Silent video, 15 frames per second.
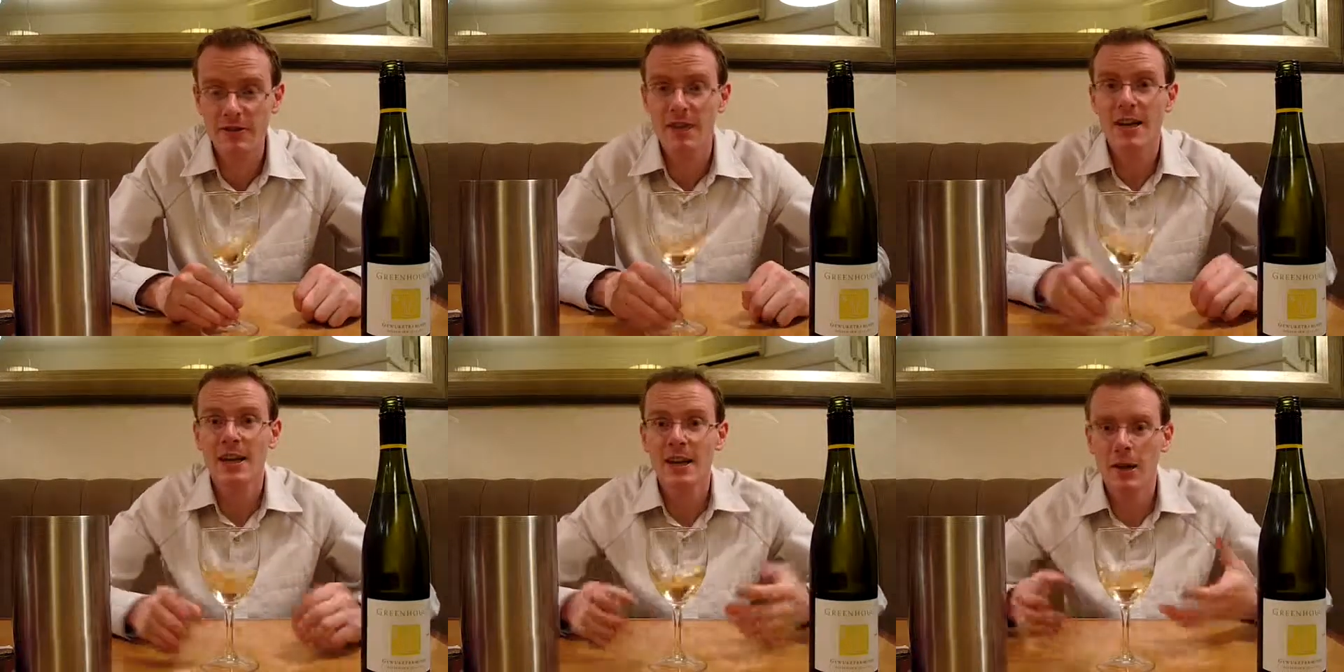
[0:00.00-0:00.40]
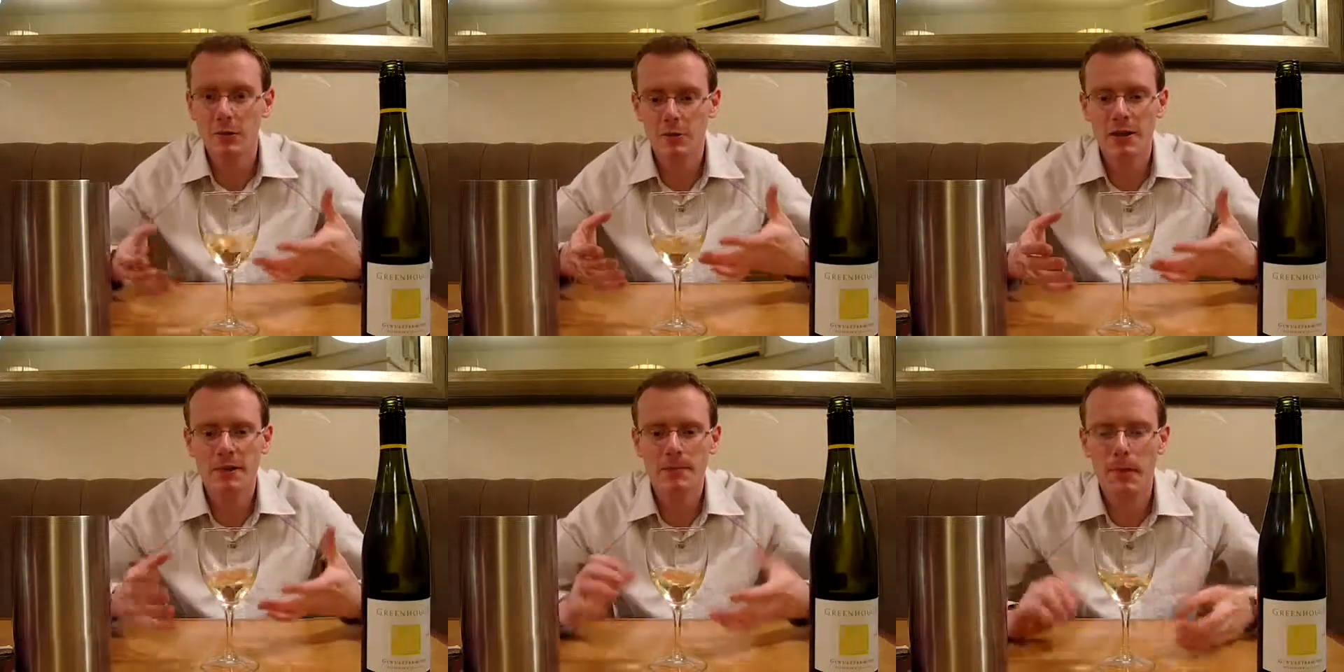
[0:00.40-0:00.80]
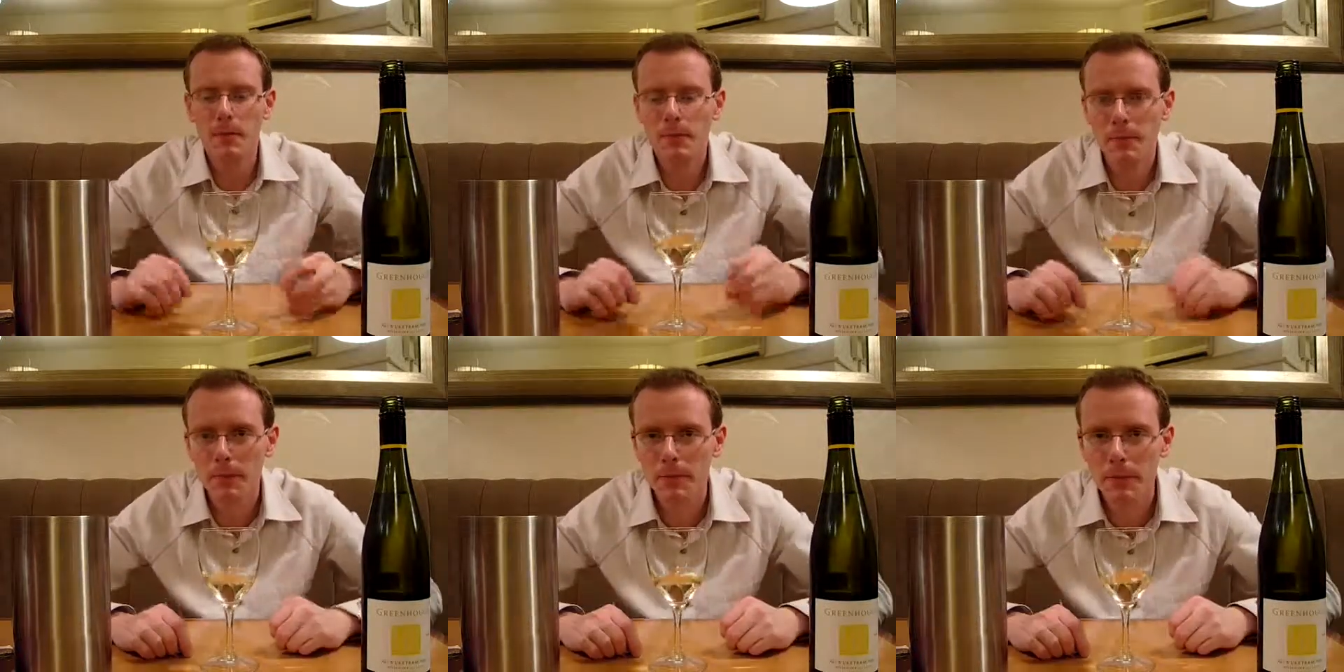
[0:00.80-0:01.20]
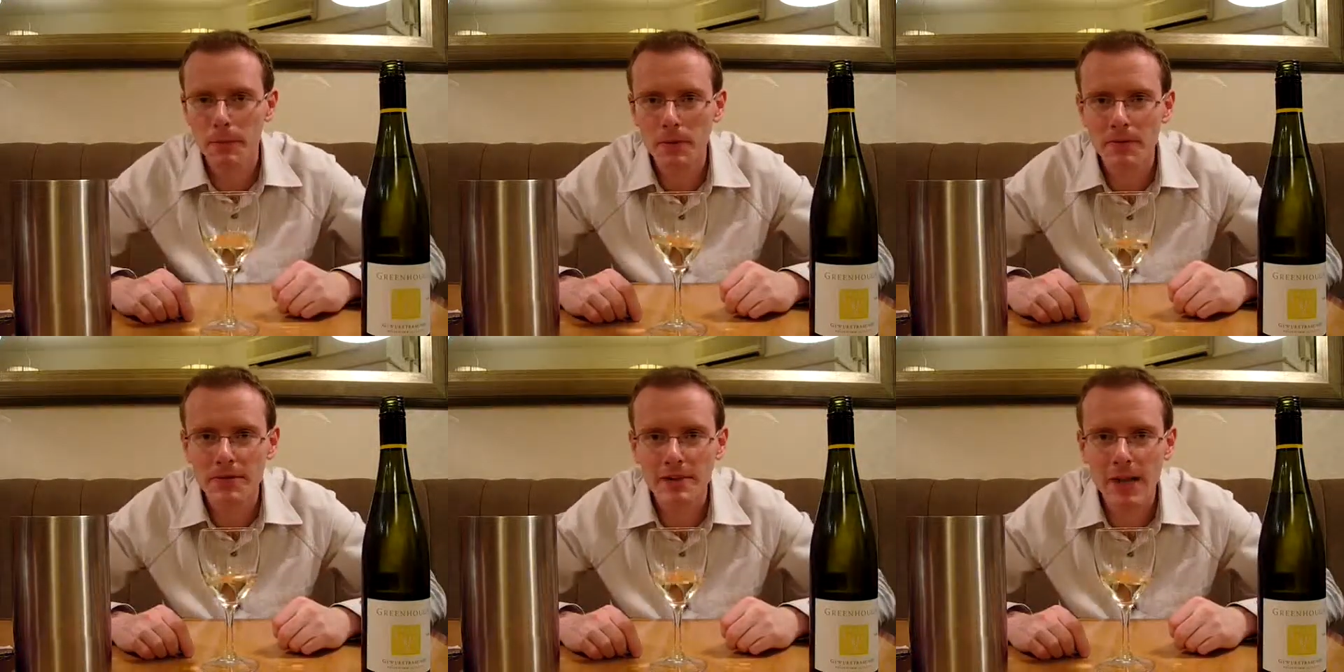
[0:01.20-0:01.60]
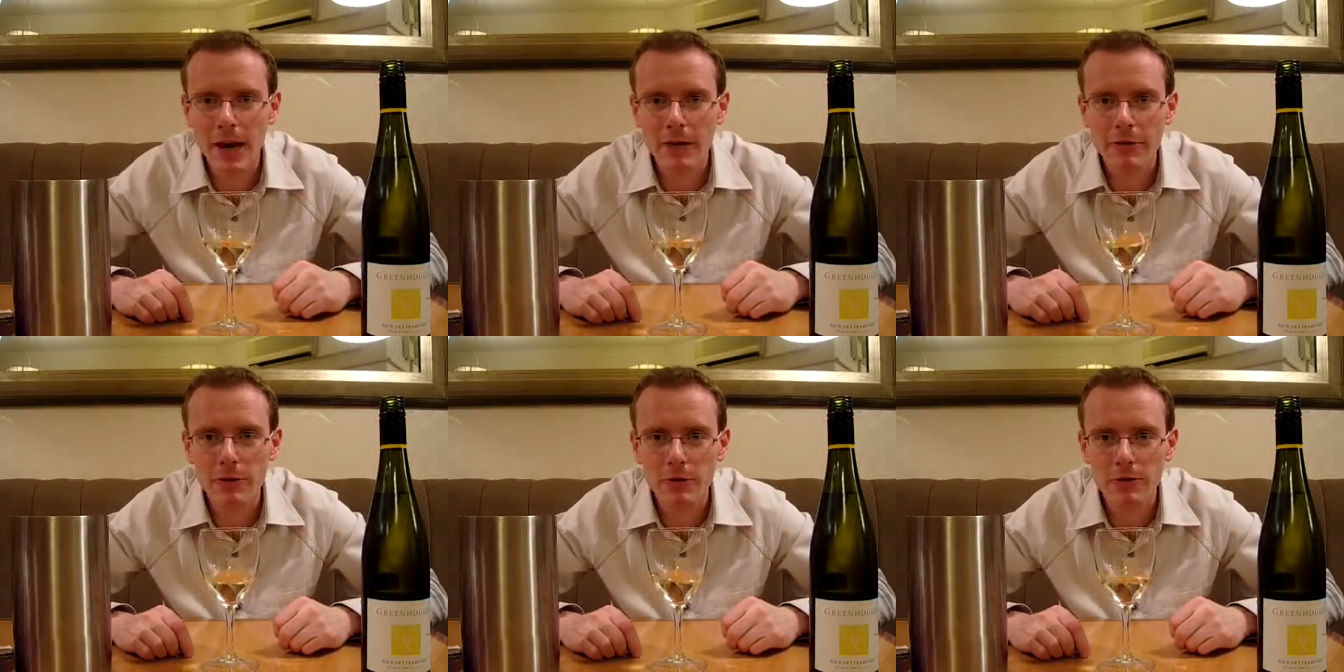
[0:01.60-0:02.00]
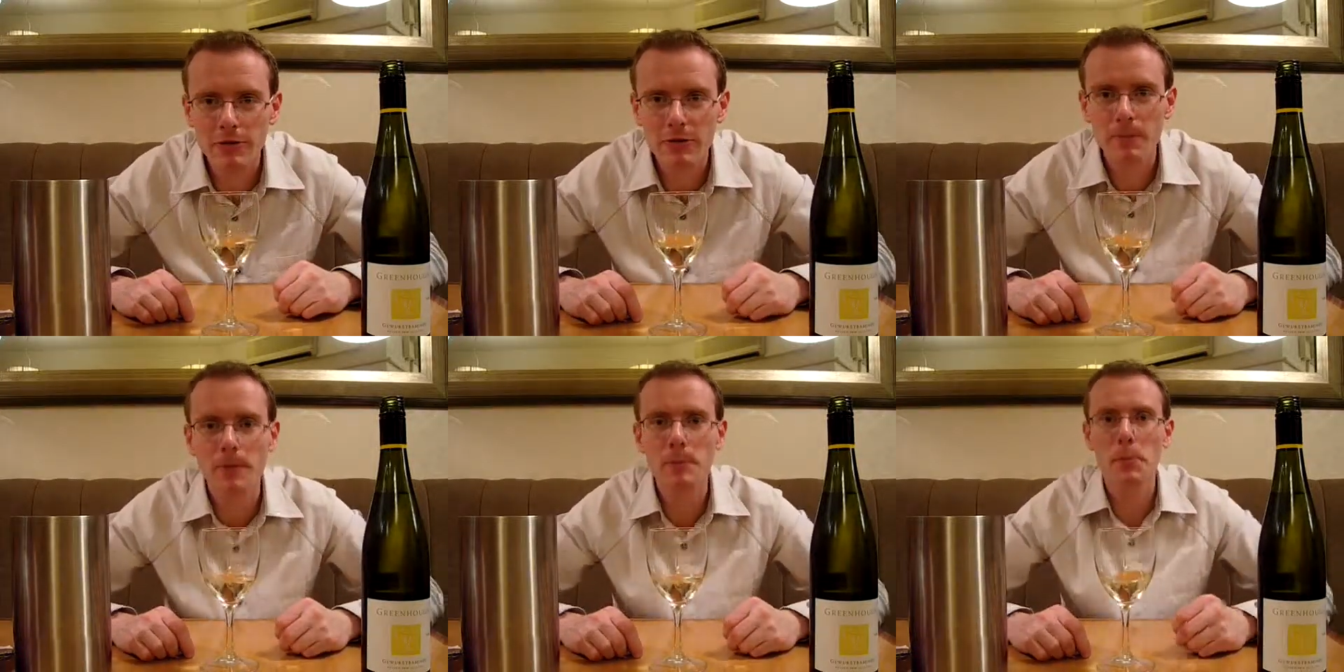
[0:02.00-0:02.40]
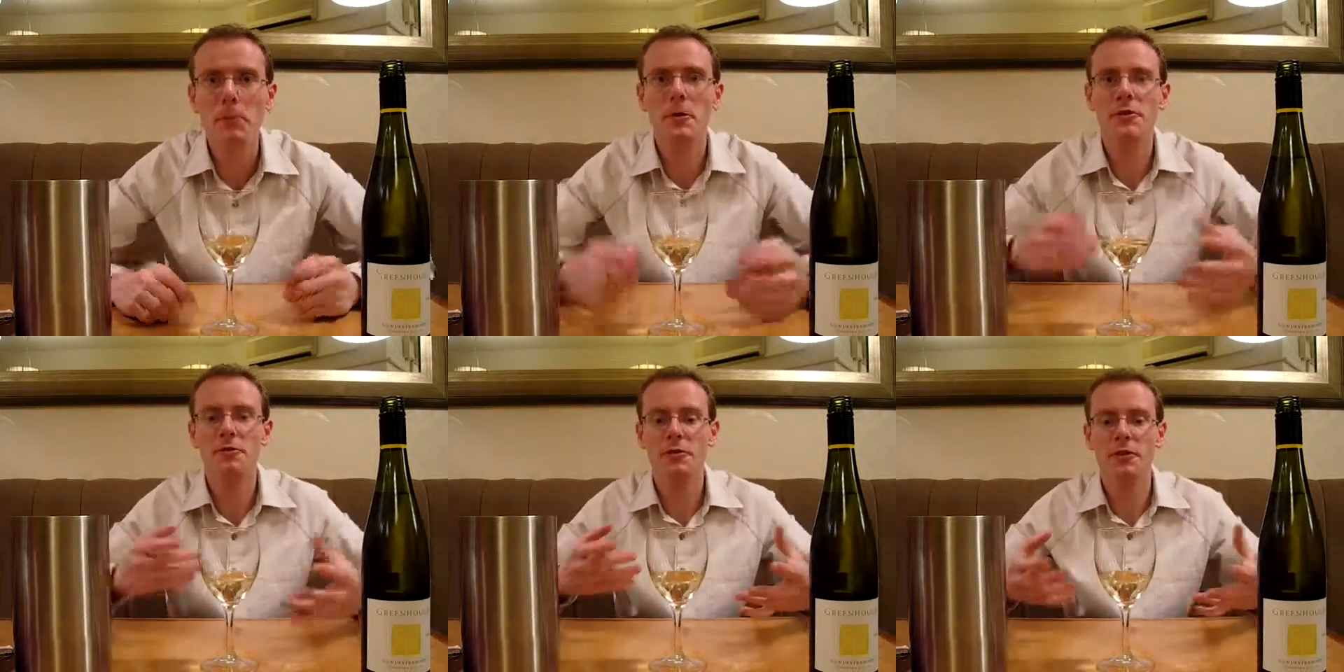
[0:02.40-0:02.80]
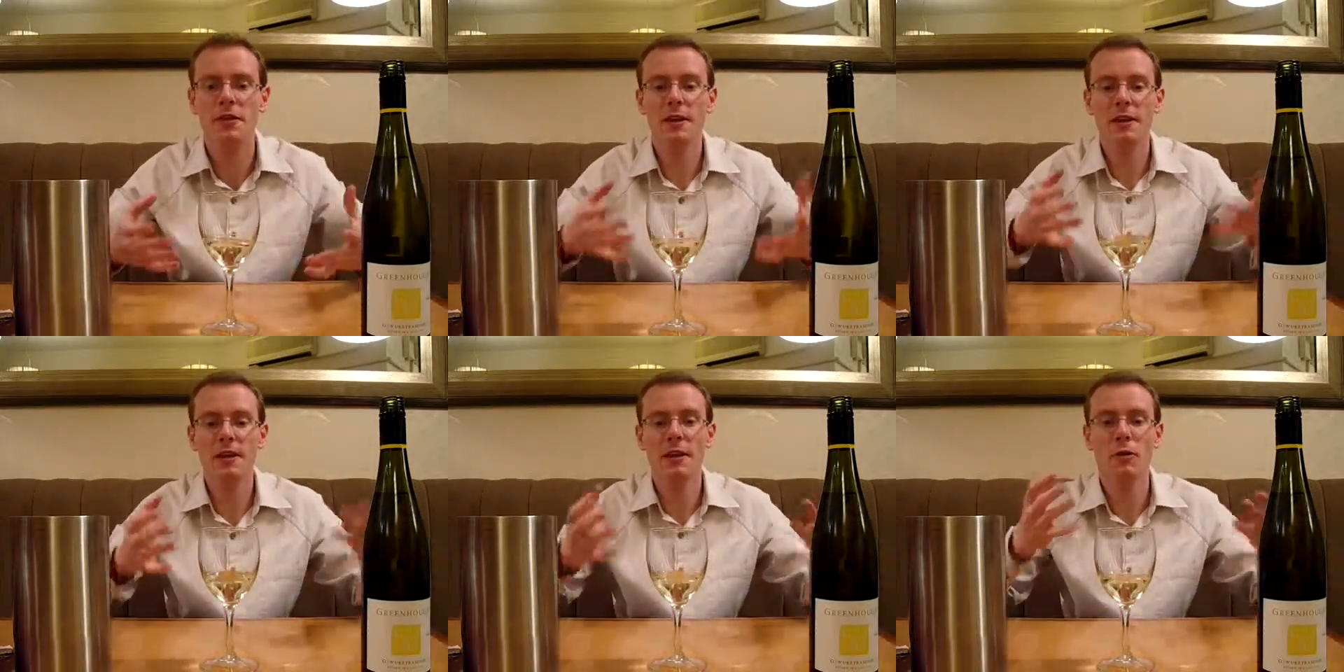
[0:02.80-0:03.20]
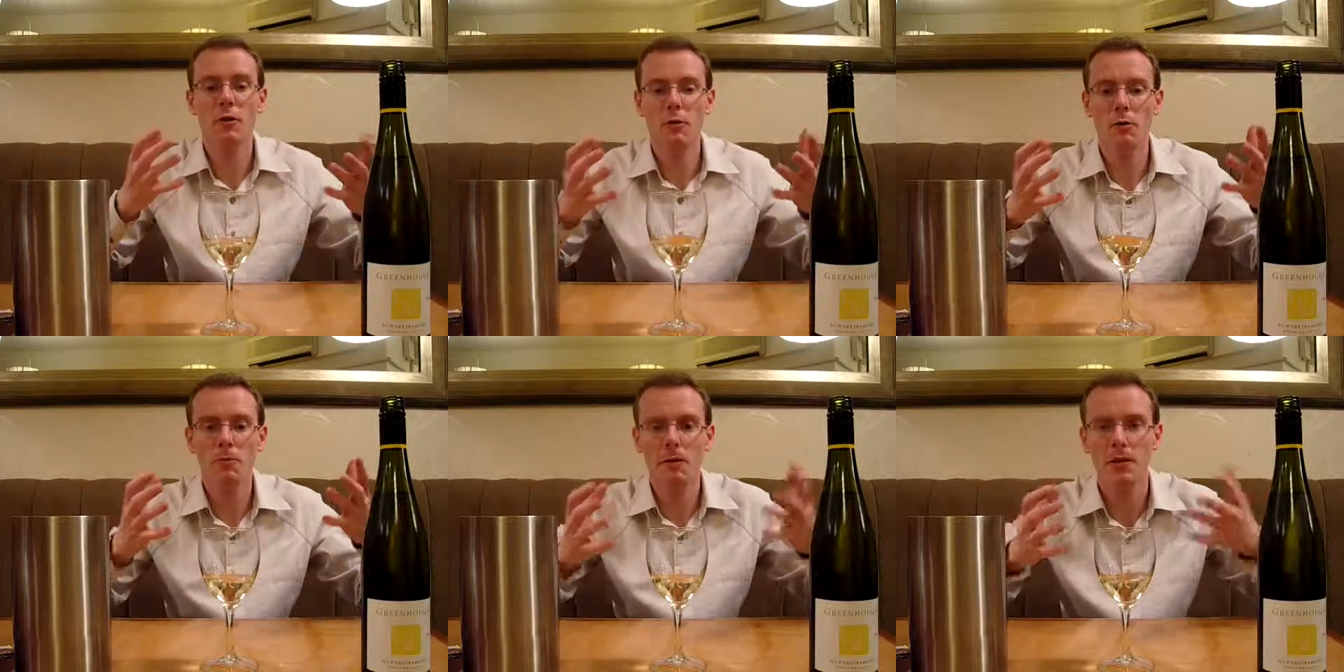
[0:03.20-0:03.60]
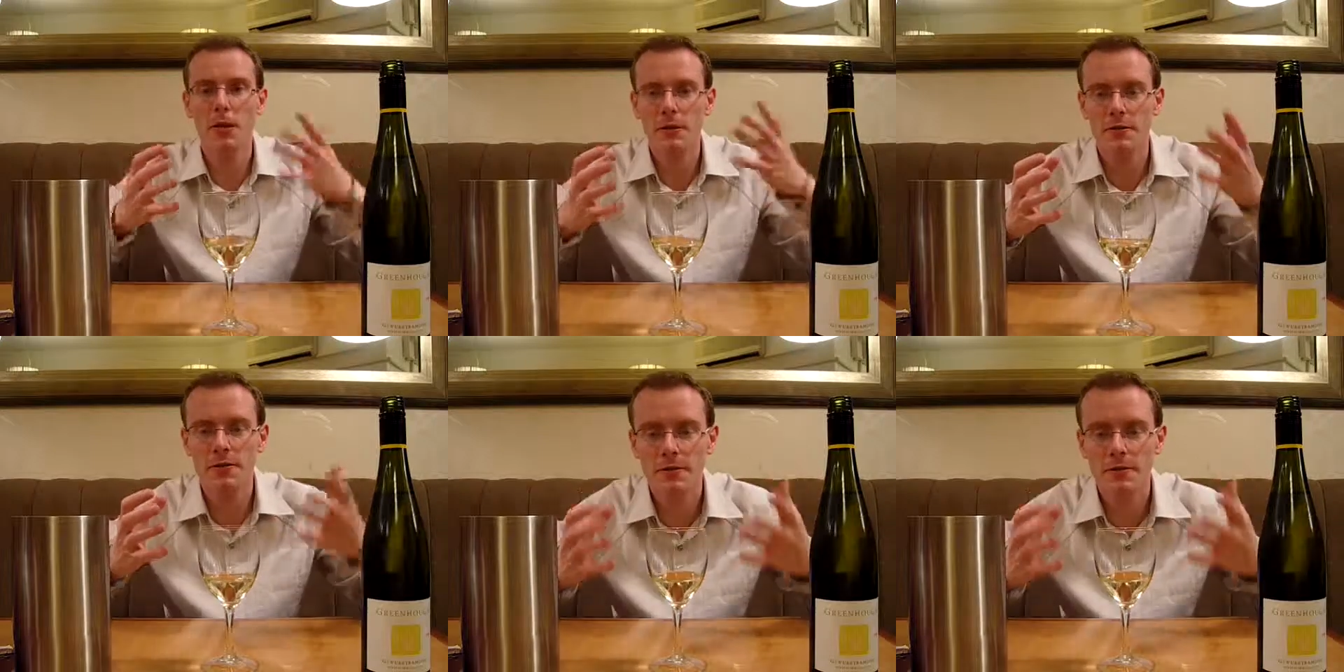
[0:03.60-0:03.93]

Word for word: Now, it probably might be a bit of a scary note for some people because they're thinking, oh my god, this,